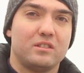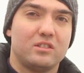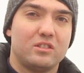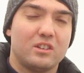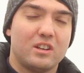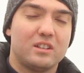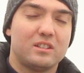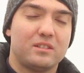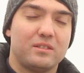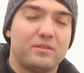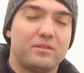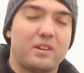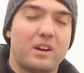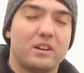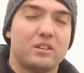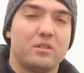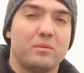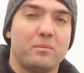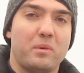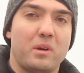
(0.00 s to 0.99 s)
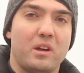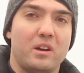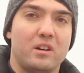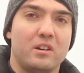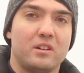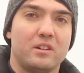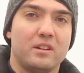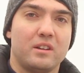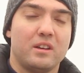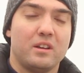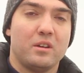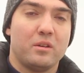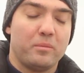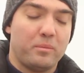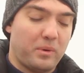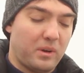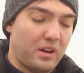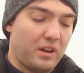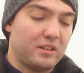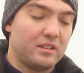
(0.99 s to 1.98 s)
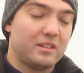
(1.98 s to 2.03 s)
just a fraction better. But